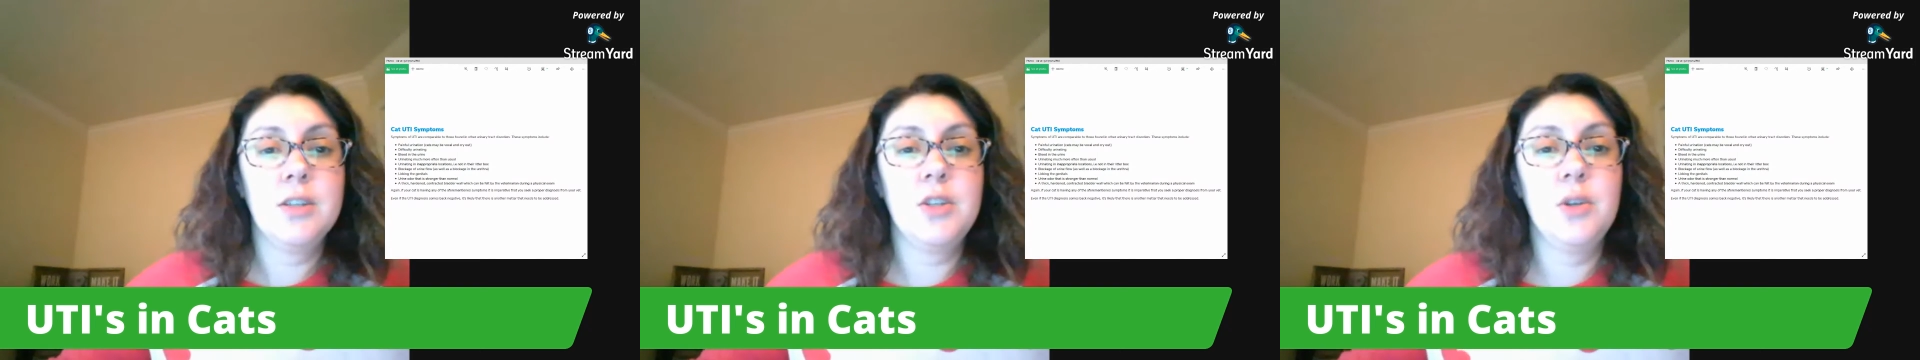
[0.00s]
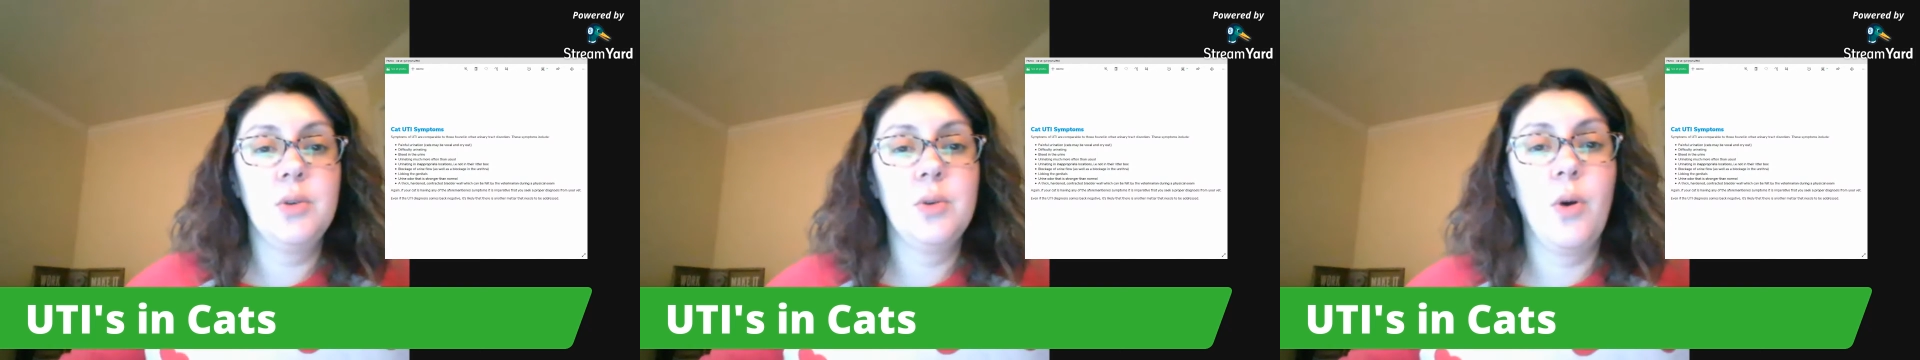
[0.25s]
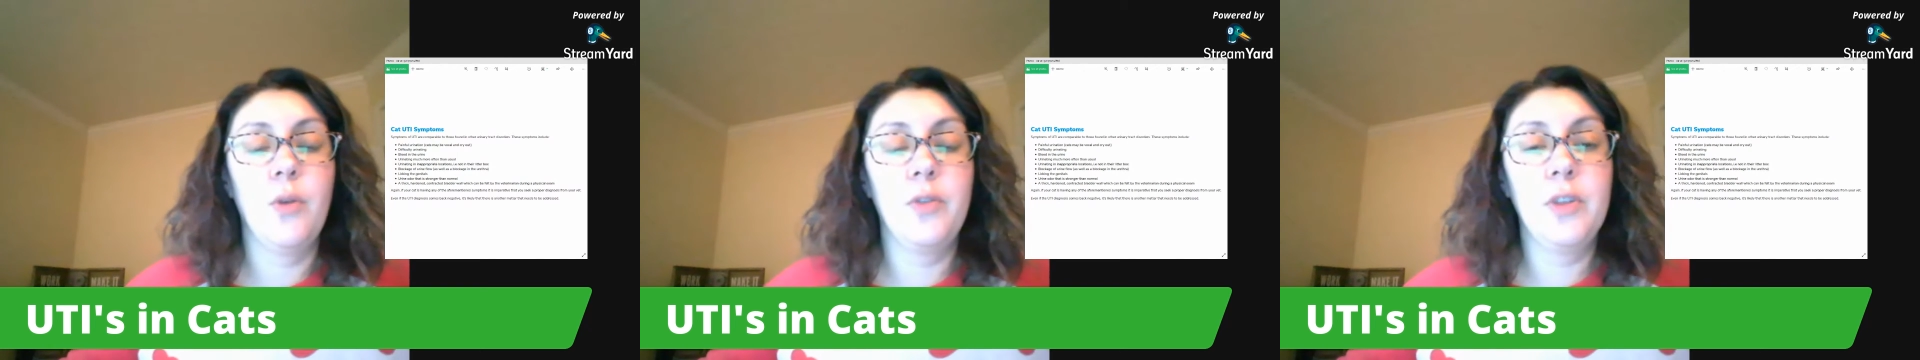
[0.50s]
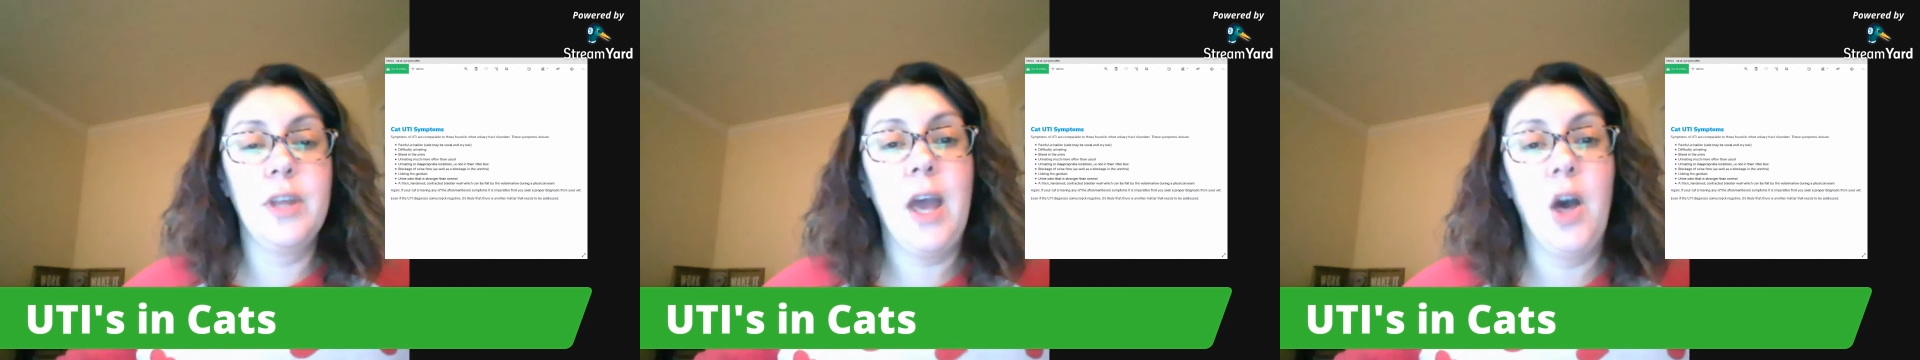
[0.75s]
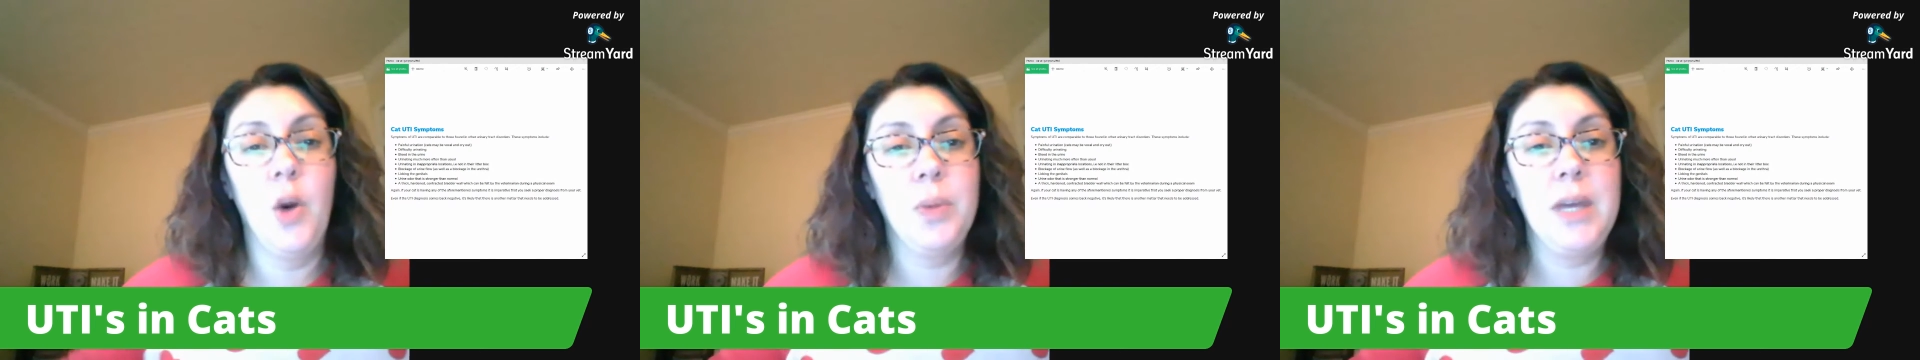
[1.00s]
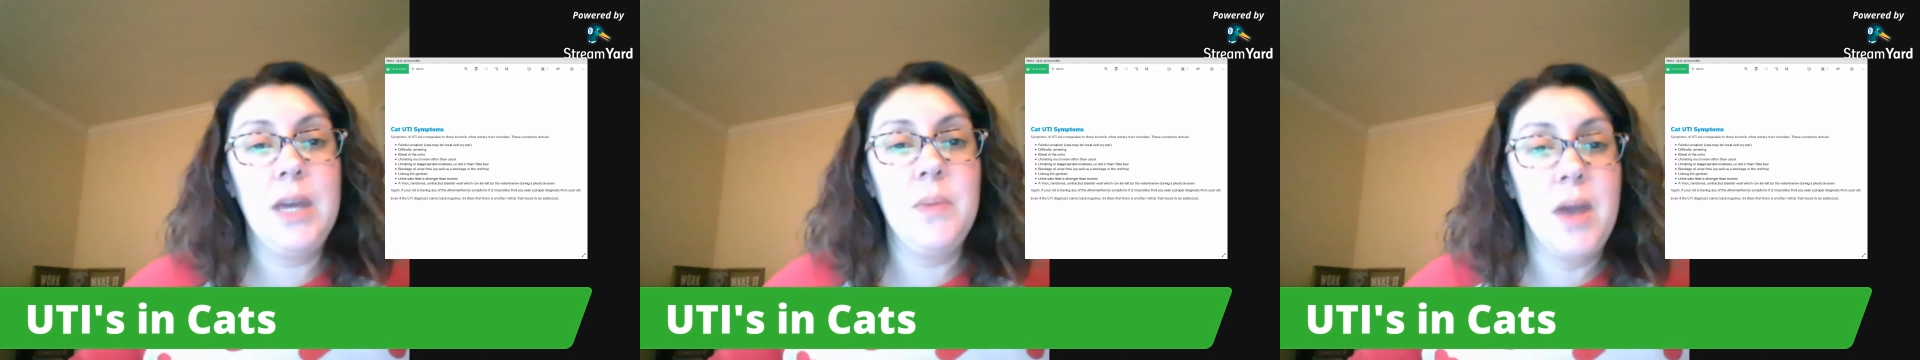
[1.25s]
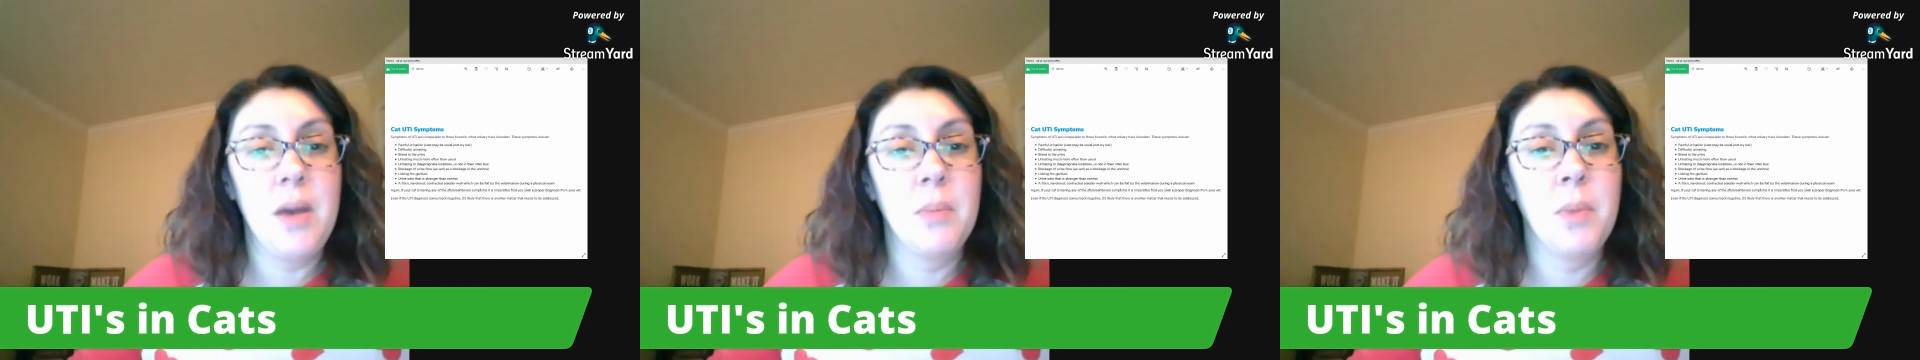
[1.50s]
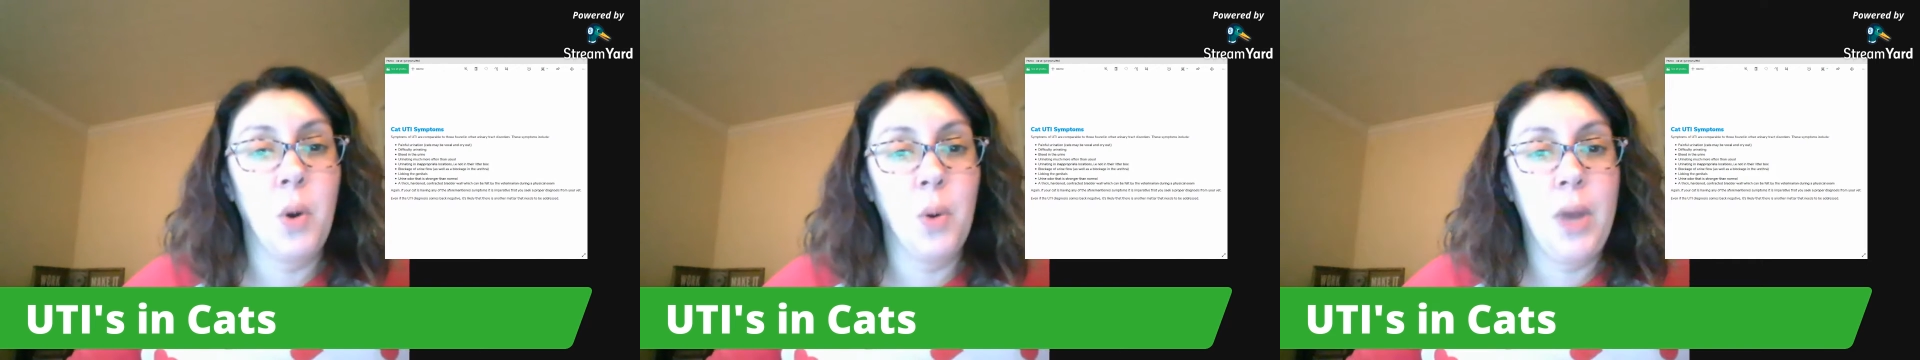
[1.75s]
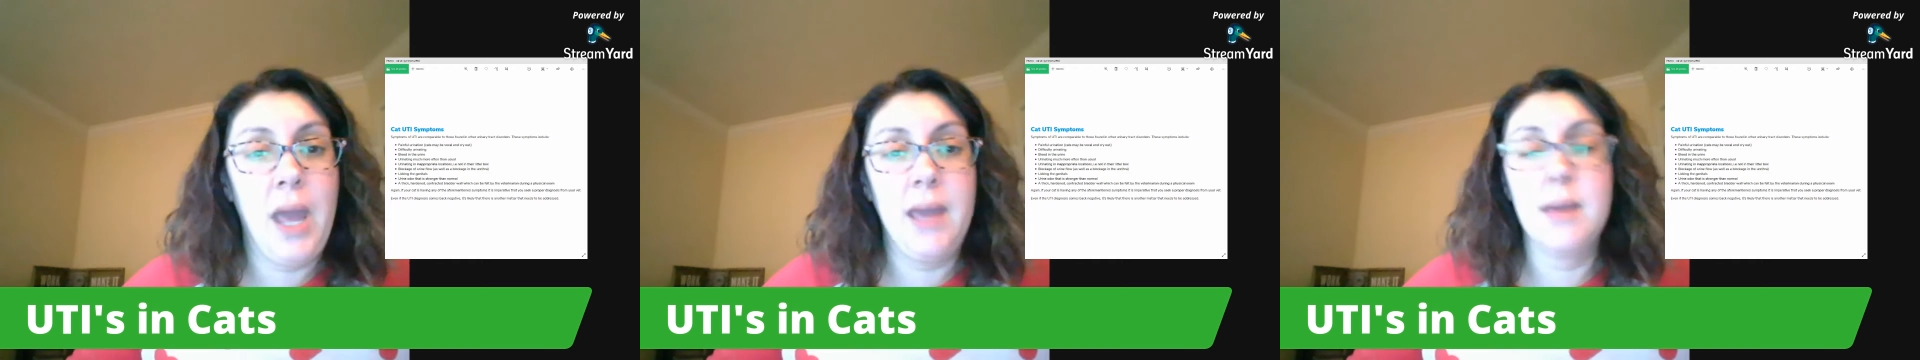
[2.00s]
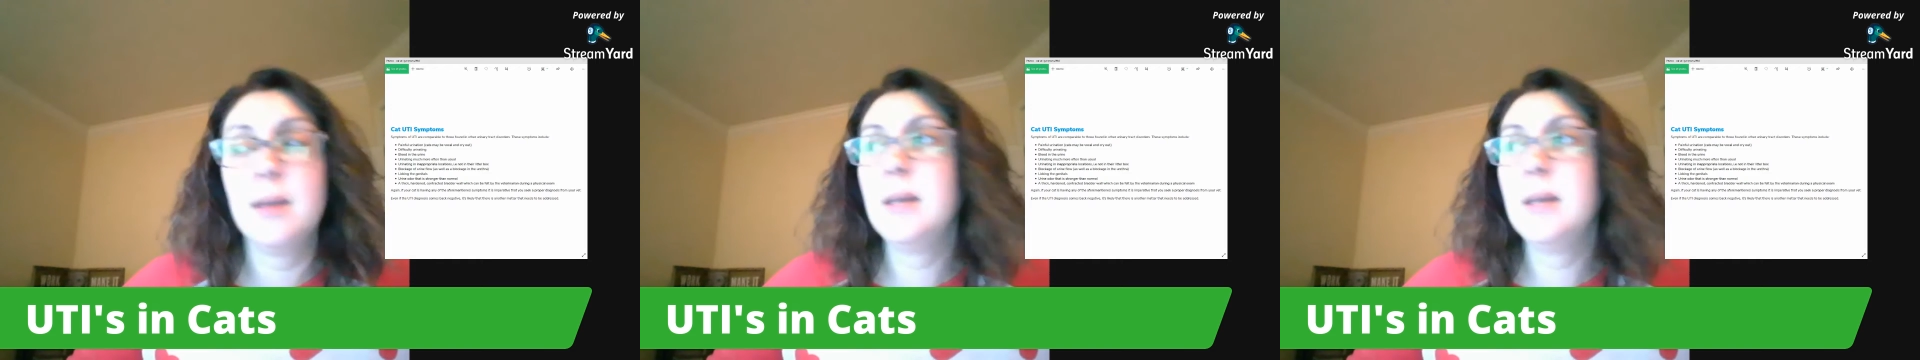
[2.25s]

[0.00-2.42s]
to hopefully help keep him okay.